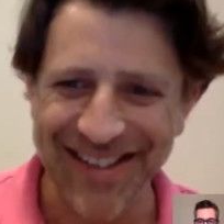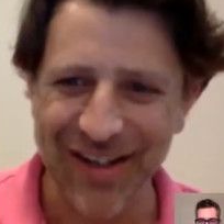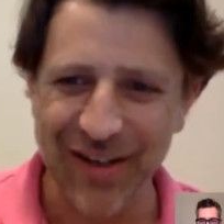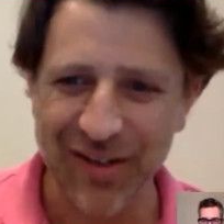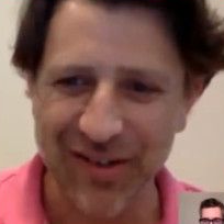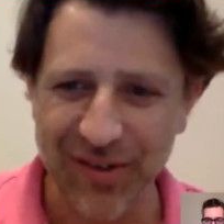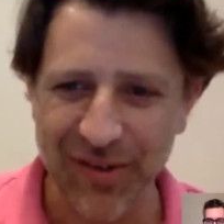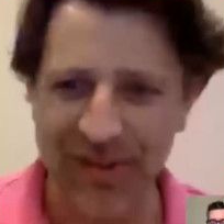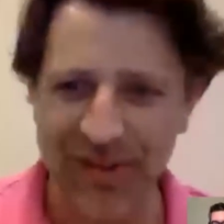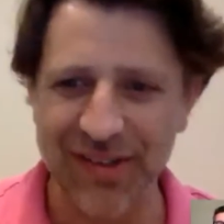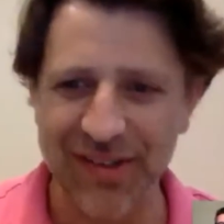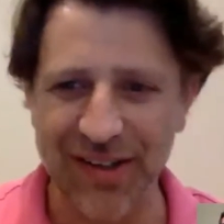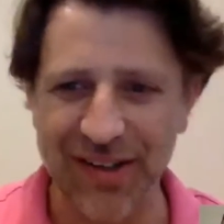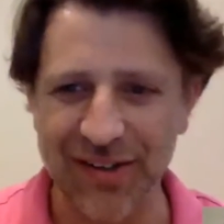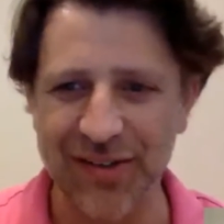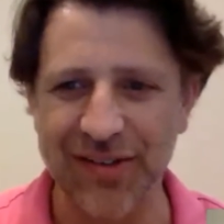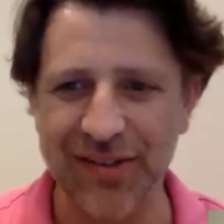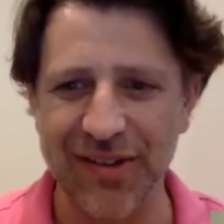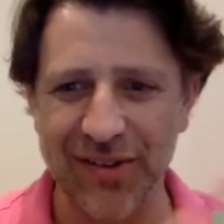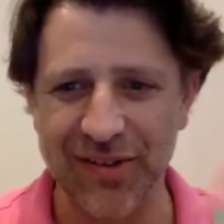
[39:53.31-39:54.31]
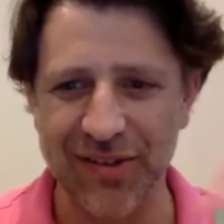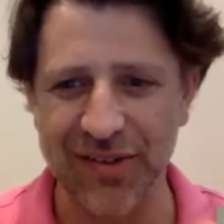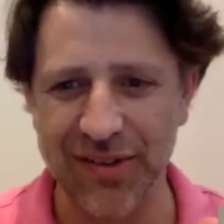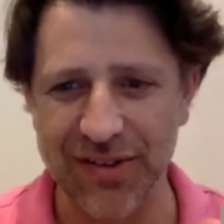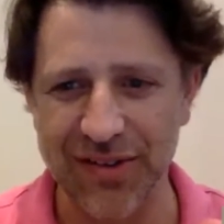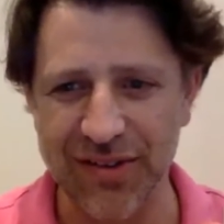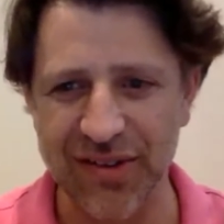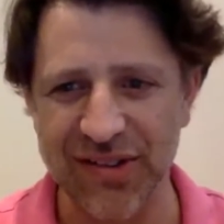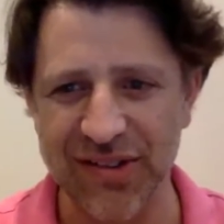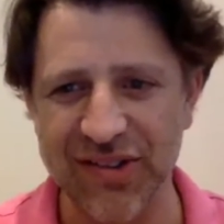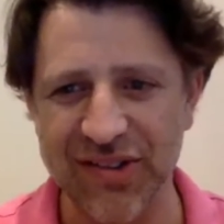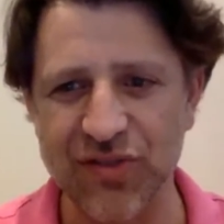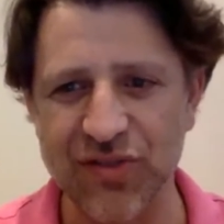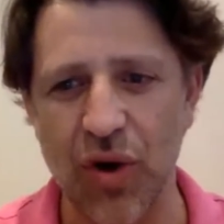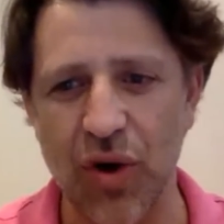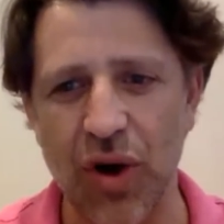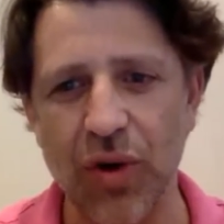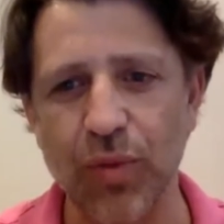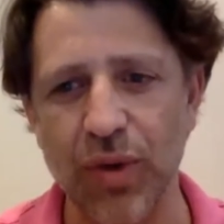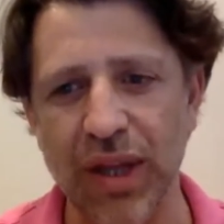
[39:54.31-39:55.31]
So there's a
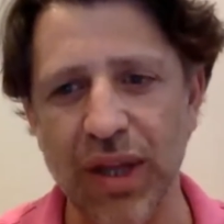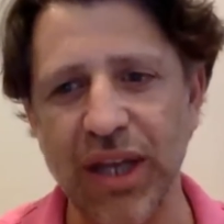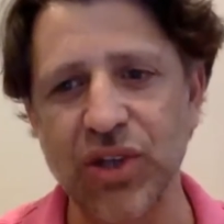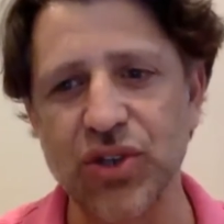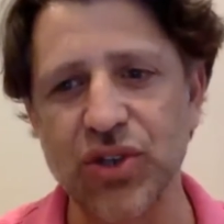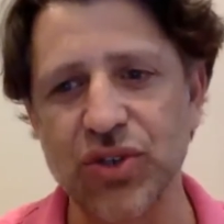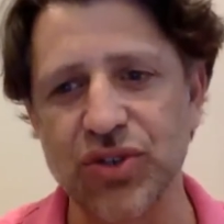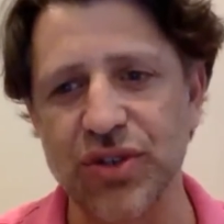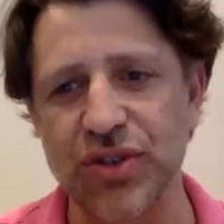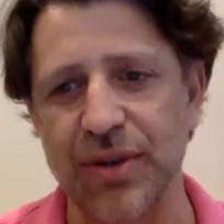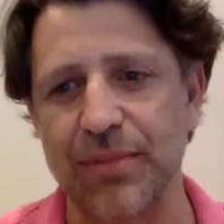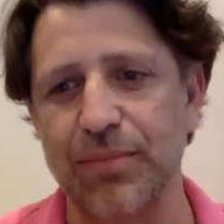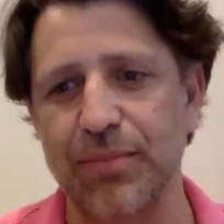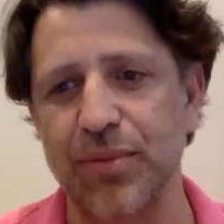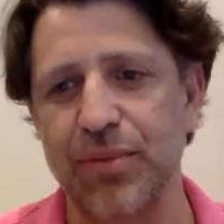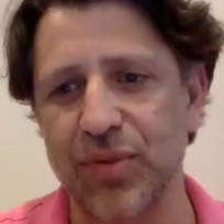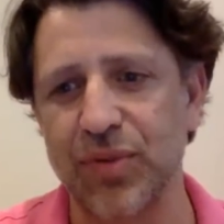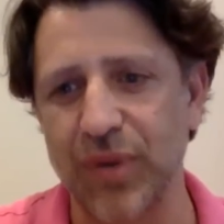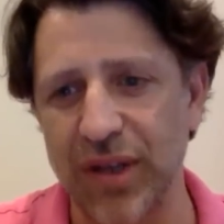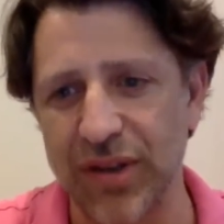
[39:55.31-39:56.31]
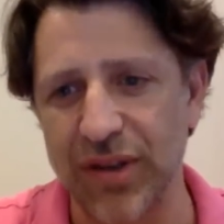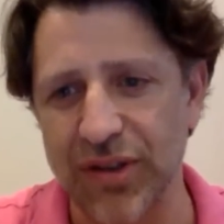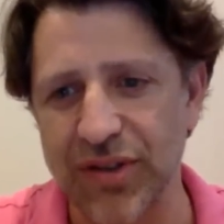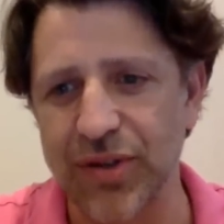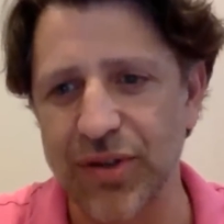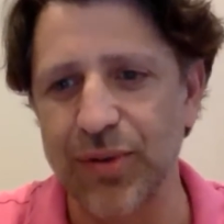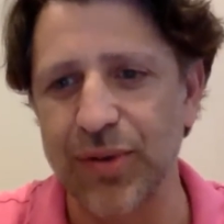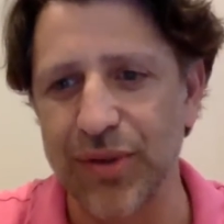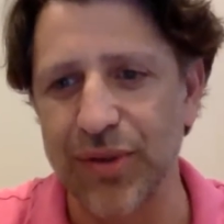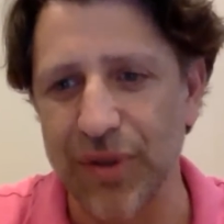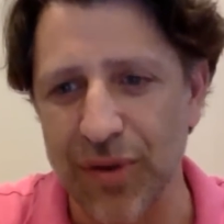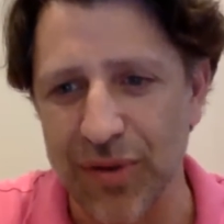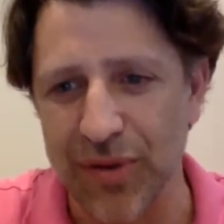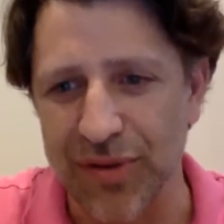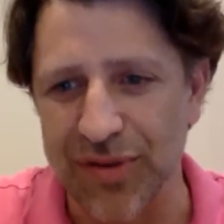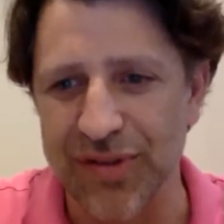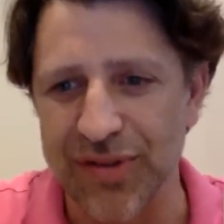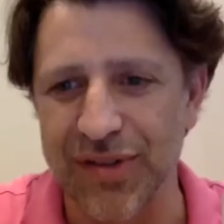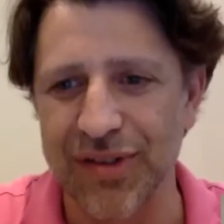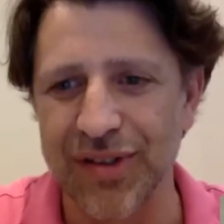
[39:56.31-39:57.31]
strong relationship between the two of
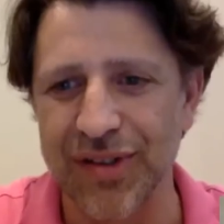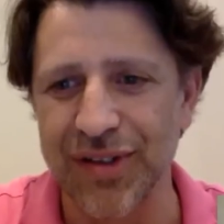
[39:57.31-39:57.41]
those.